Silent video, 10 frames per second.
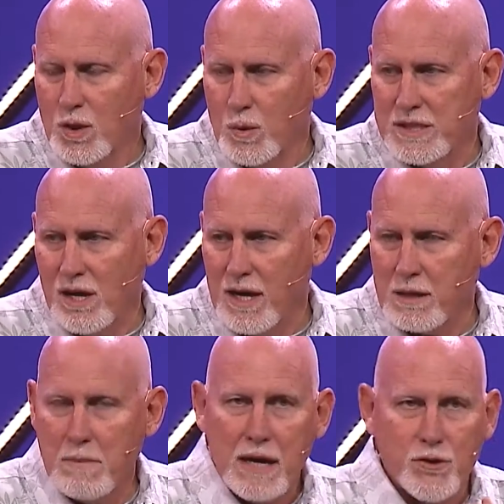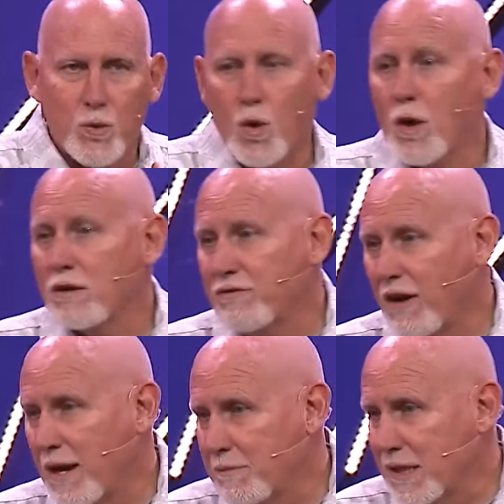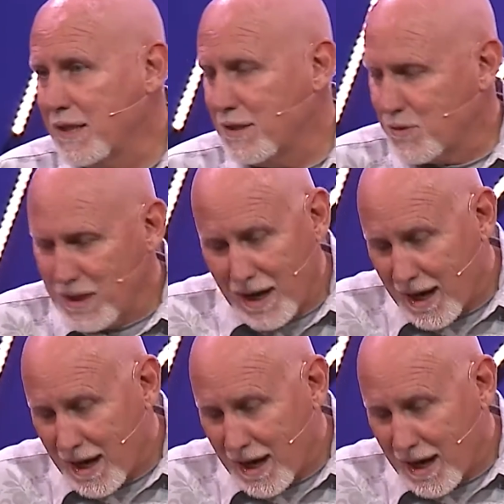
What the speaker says: We talk about the royal family and we